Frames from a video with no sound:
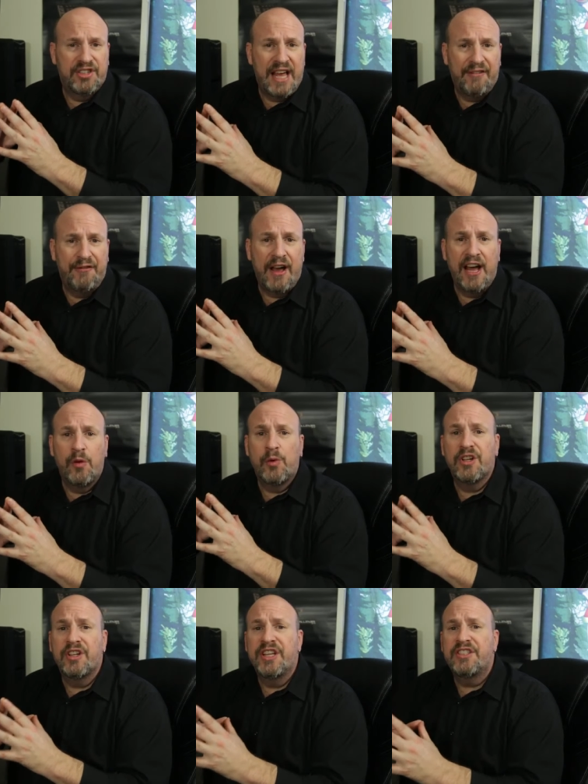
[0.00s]
Sapphire
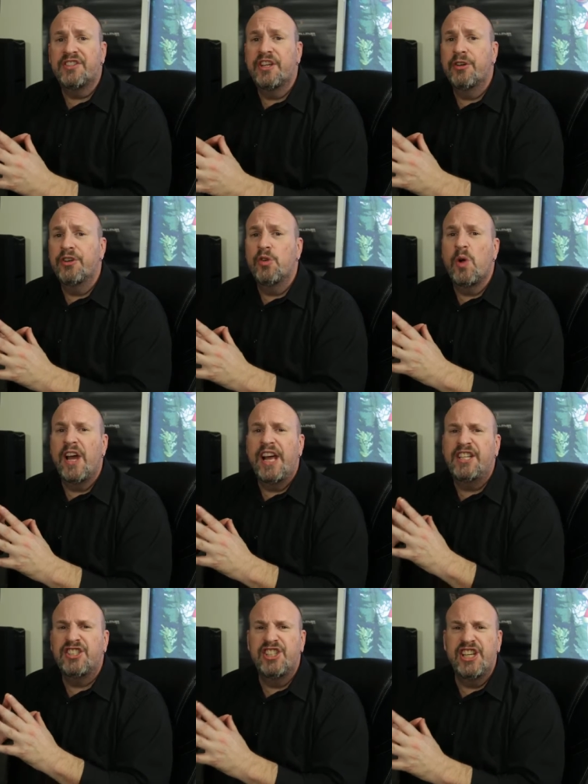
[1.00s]
released their new
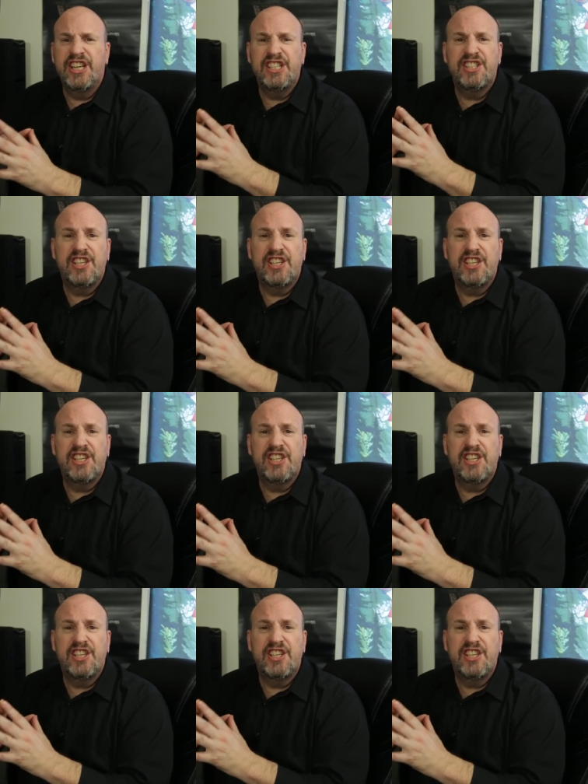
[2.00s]
HD